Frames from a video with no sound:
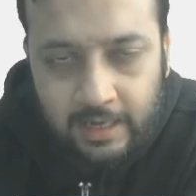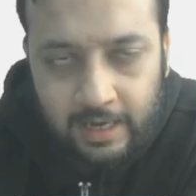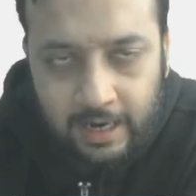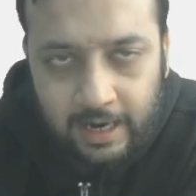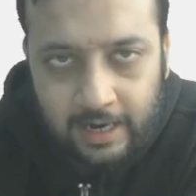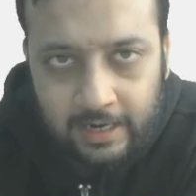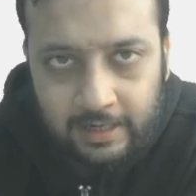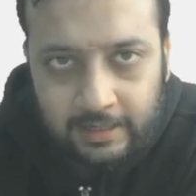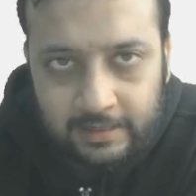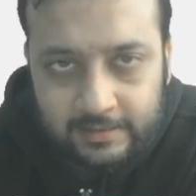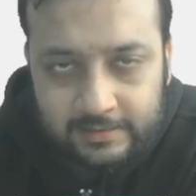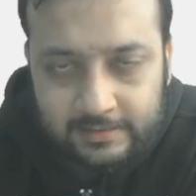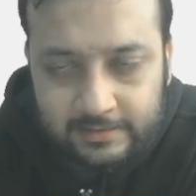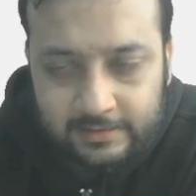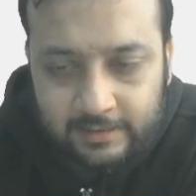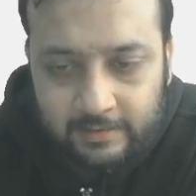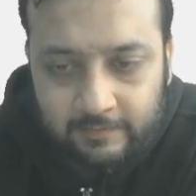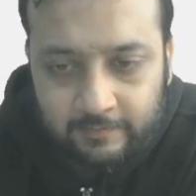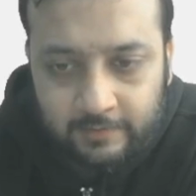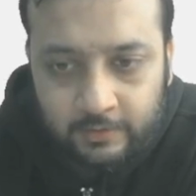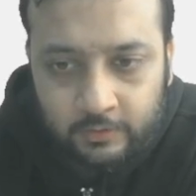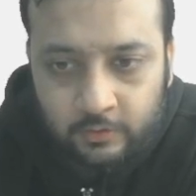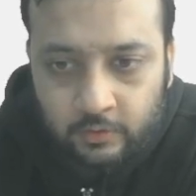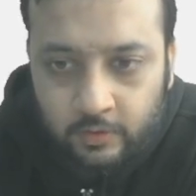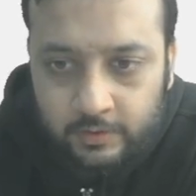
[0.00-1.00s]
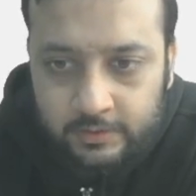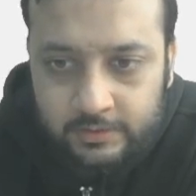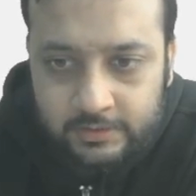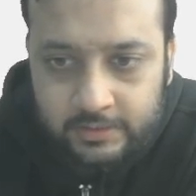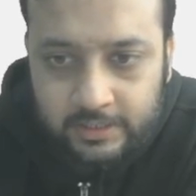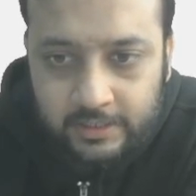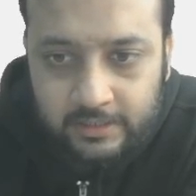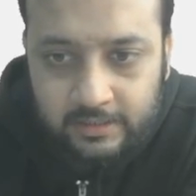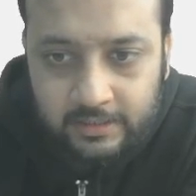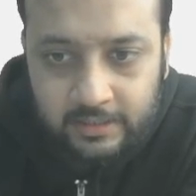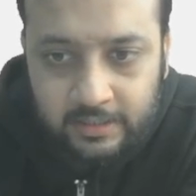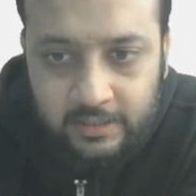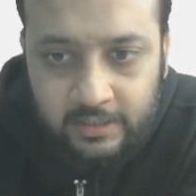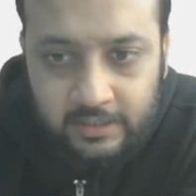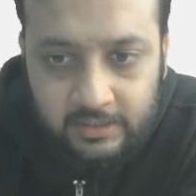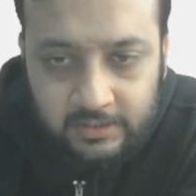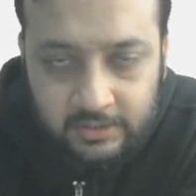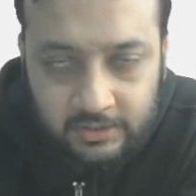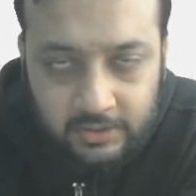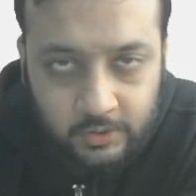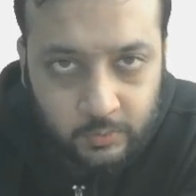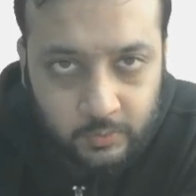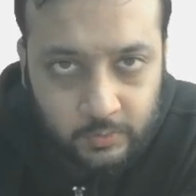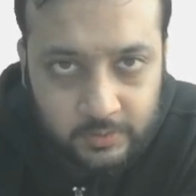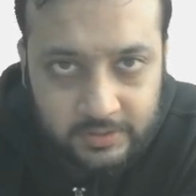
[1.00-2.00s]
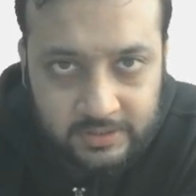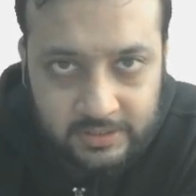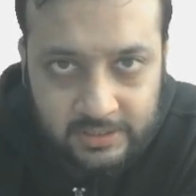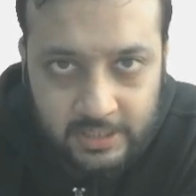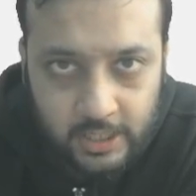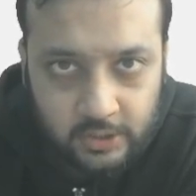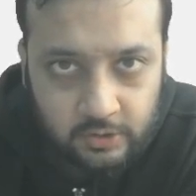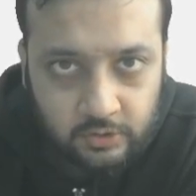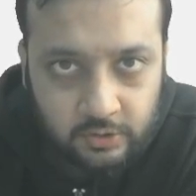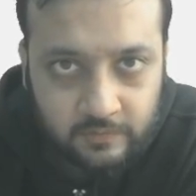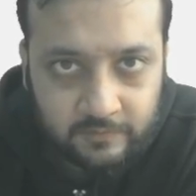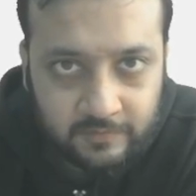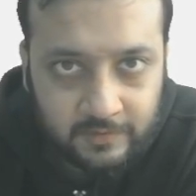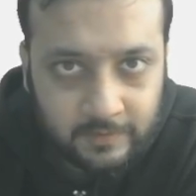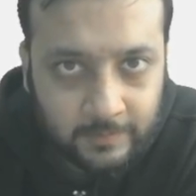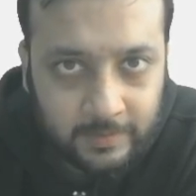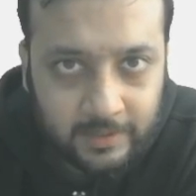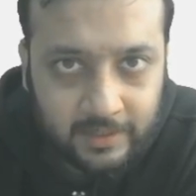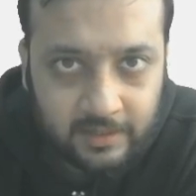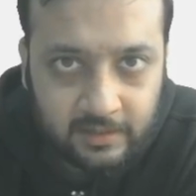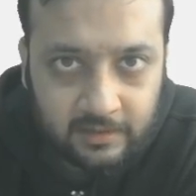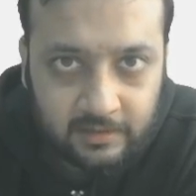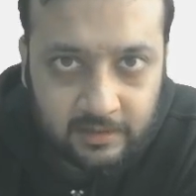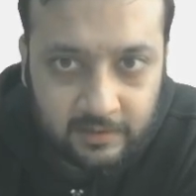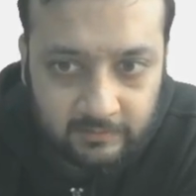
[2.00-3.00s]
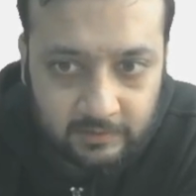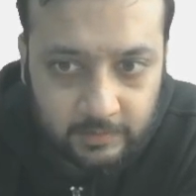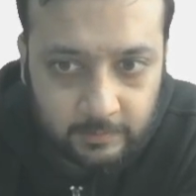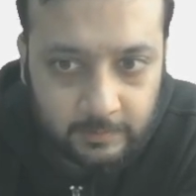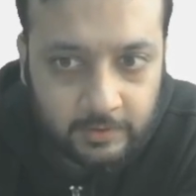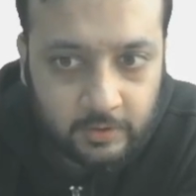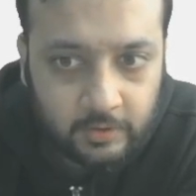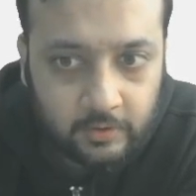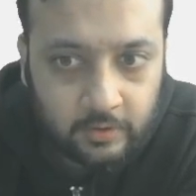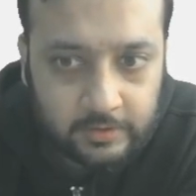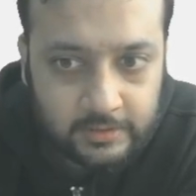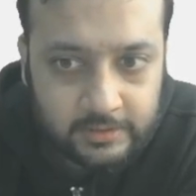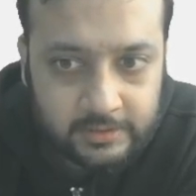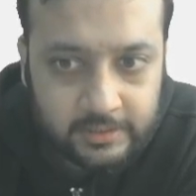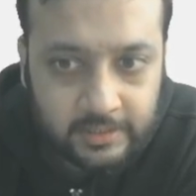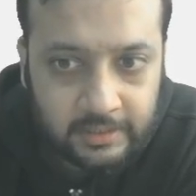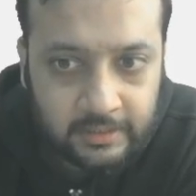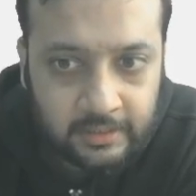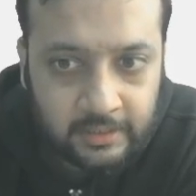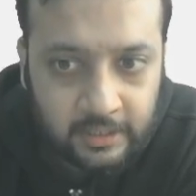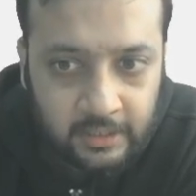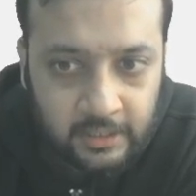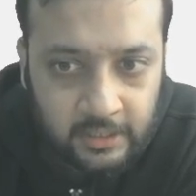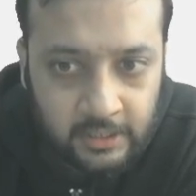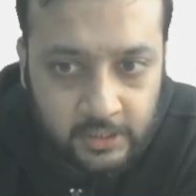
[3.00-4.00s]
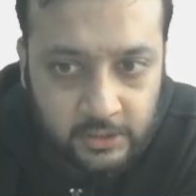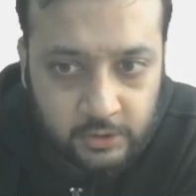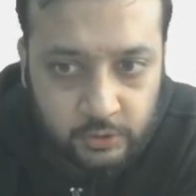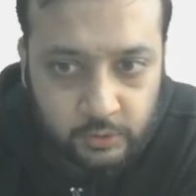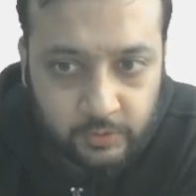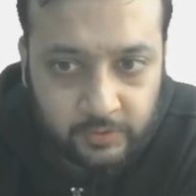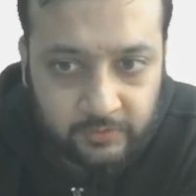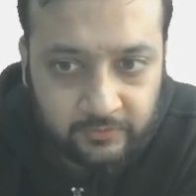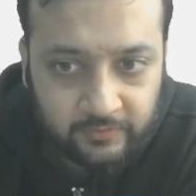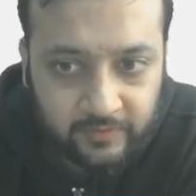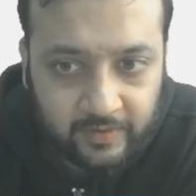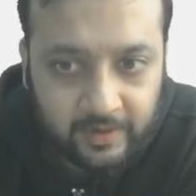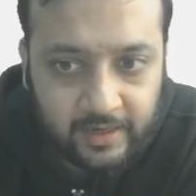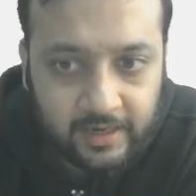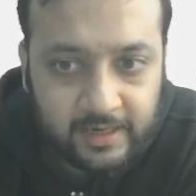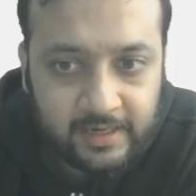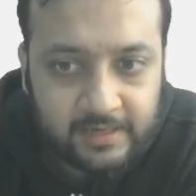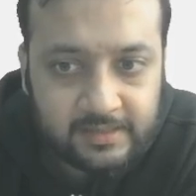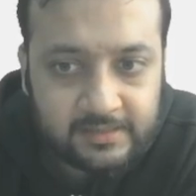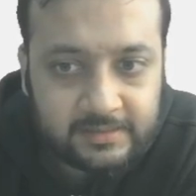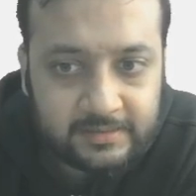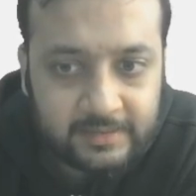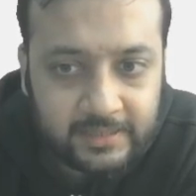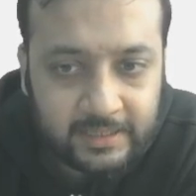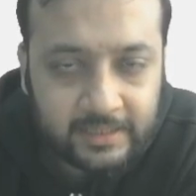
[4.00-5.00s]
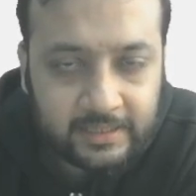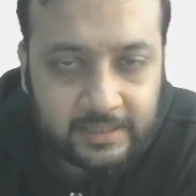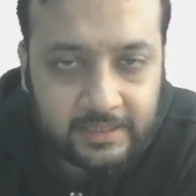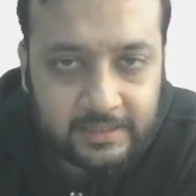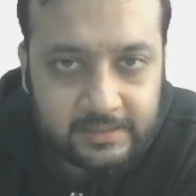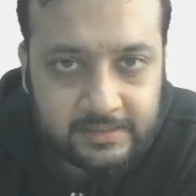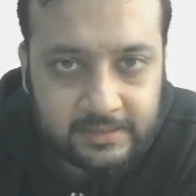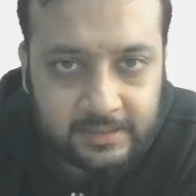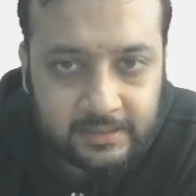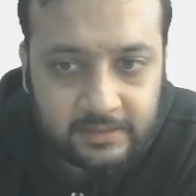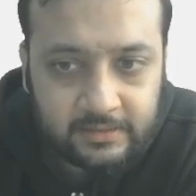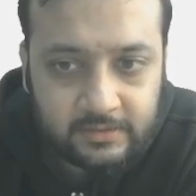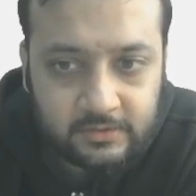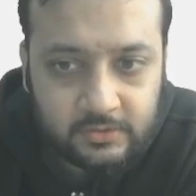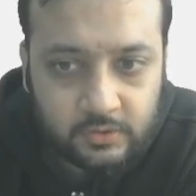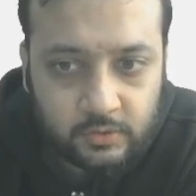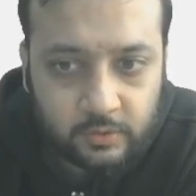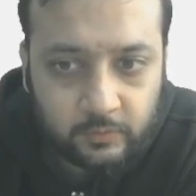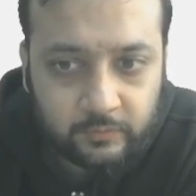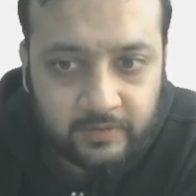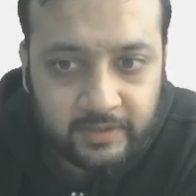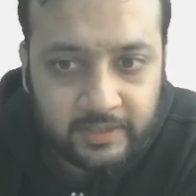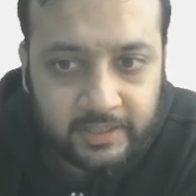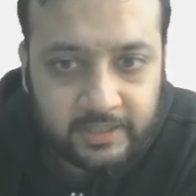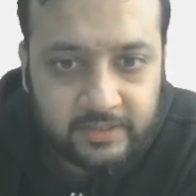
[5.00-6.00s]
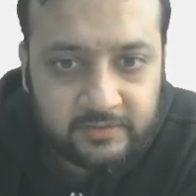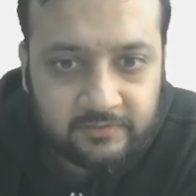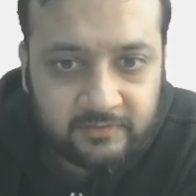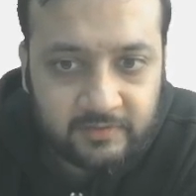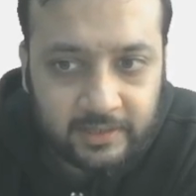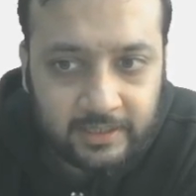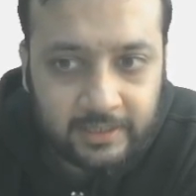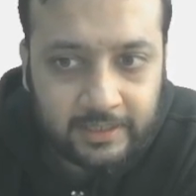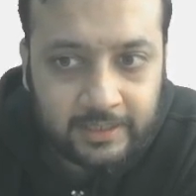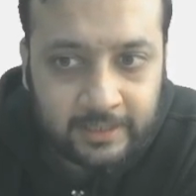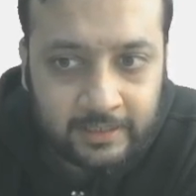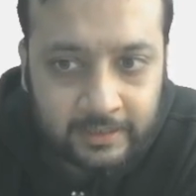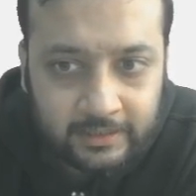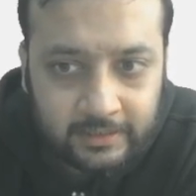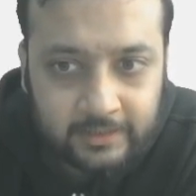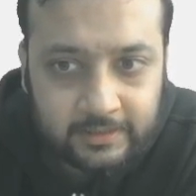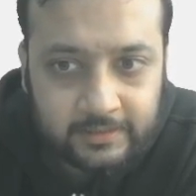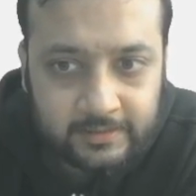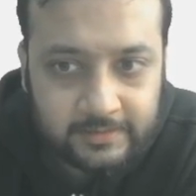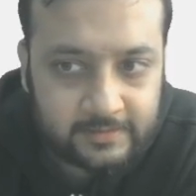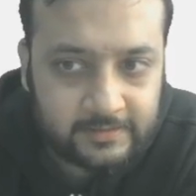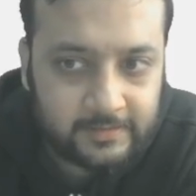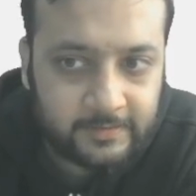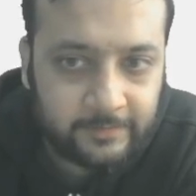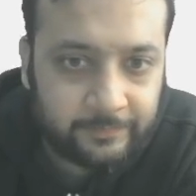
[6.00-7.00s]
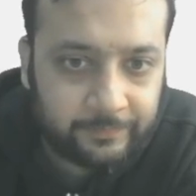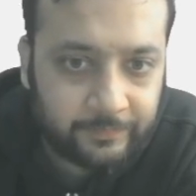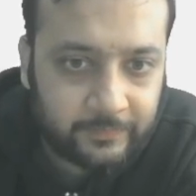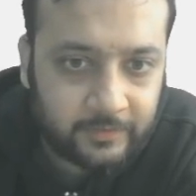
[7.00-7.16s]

I is given constant. Q is charge on one particle will be constant. So if A is decreasing, so VD will increase.